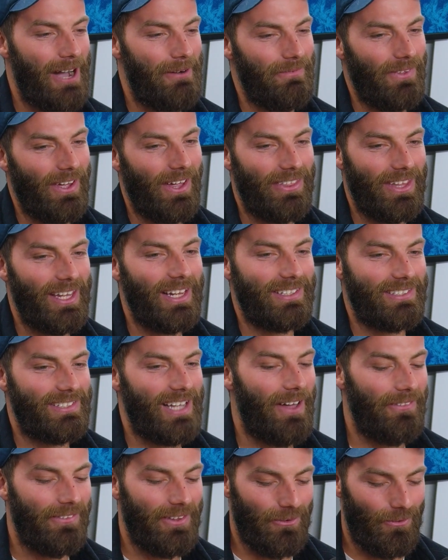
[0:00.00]
I think it's
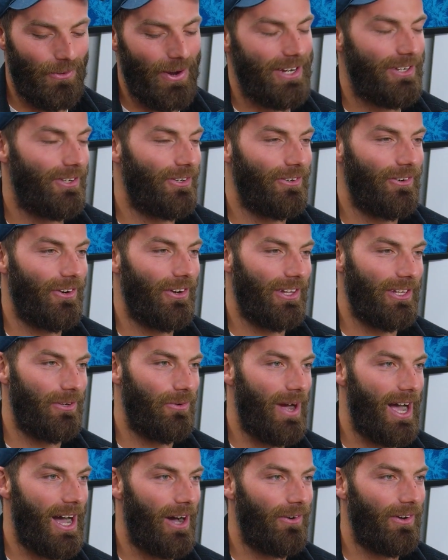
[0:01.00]
something that we do really
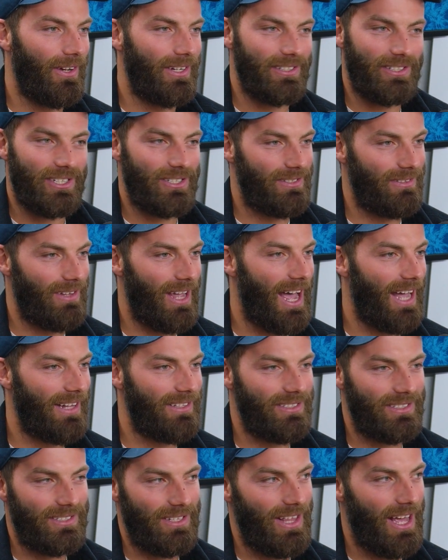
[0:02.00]
well, and it just
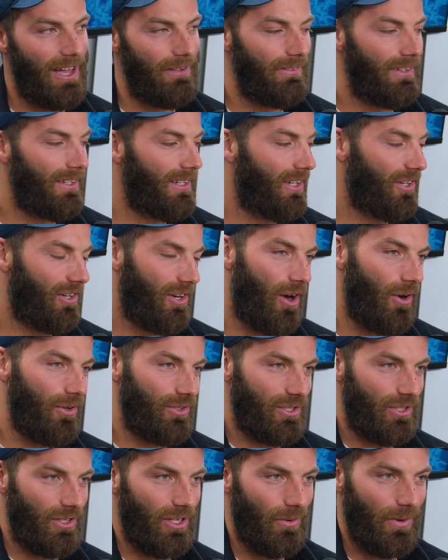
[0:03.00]
adds to that
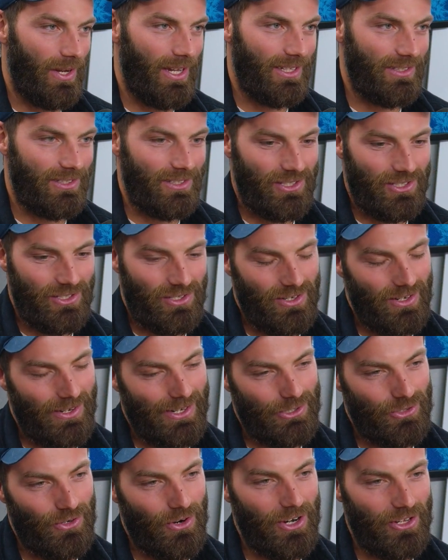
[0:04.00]
culture that we're
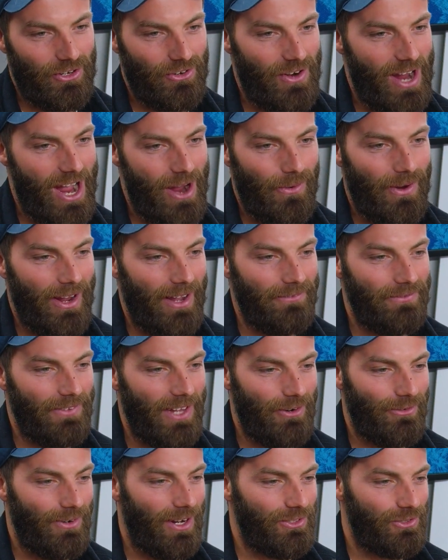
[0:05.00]
trying to create where
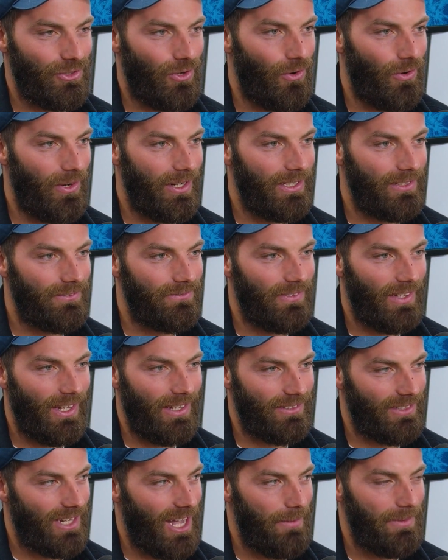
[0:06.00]
everyone's all in
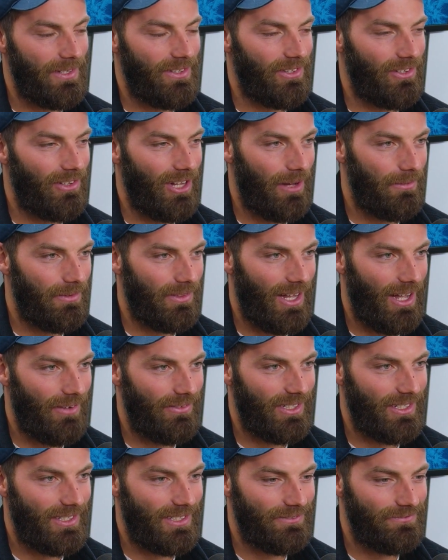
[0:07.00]
and coming in the club and loving it.